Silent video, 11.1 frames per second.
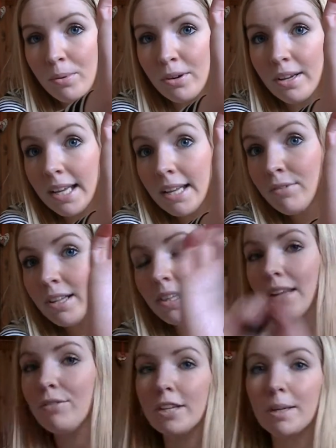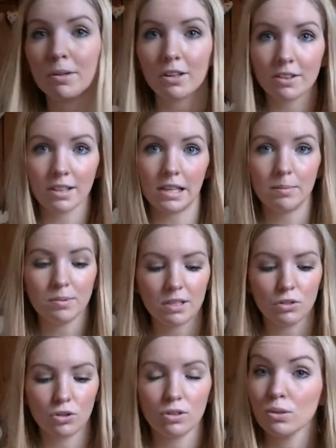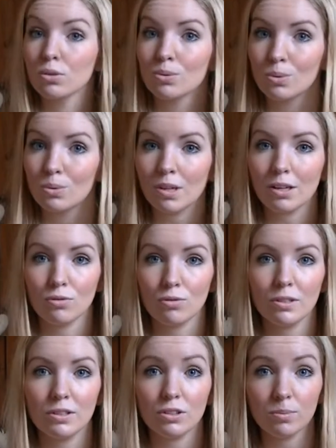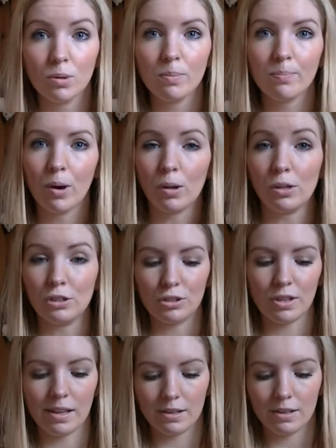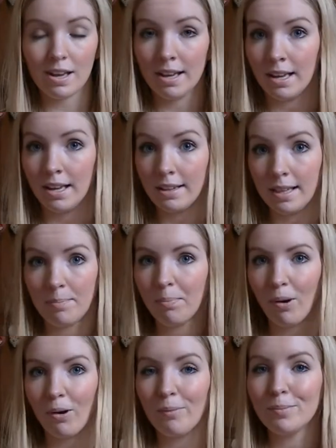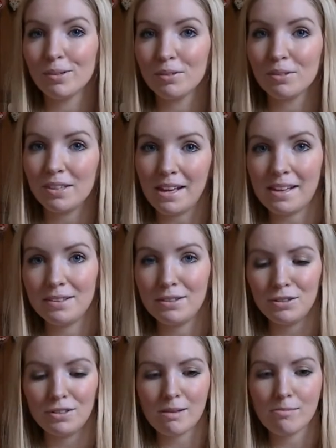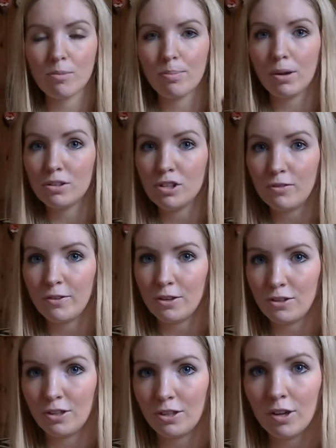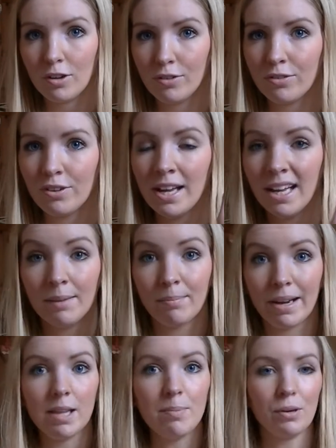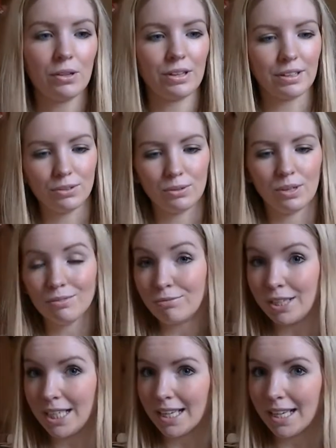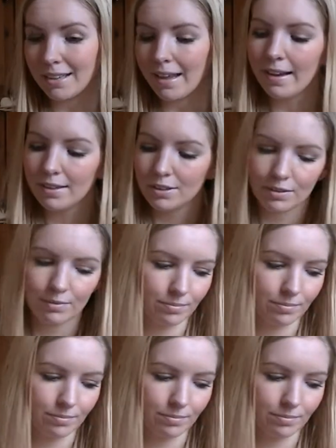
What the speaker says: But in real life, when I put it on the lips, it just looks so natural and just more polished than lip balm. So yeah, this is just like a more polished version of my lip colour. So I really like that.